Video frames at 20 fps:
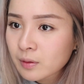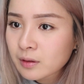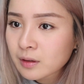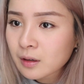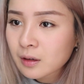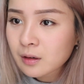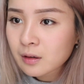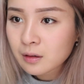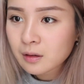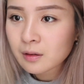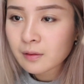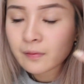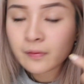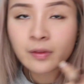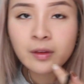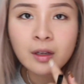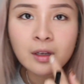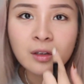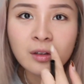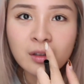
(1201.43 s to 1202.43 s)
right there.
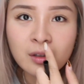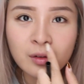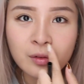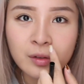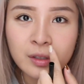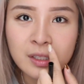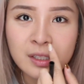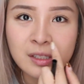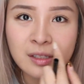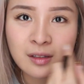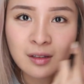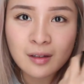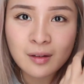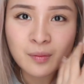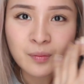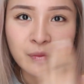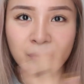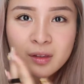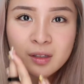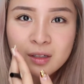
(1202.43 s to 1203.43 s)
And you can already see
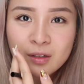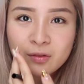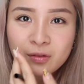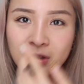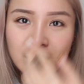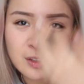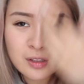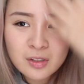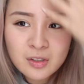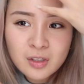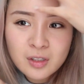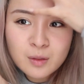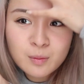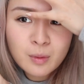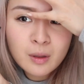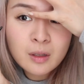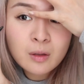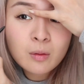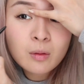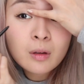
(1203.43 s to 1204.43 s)
the difference just
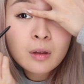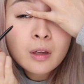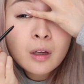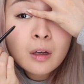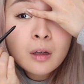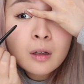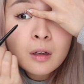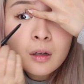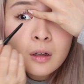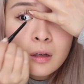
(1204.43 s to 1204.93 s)
by doing that.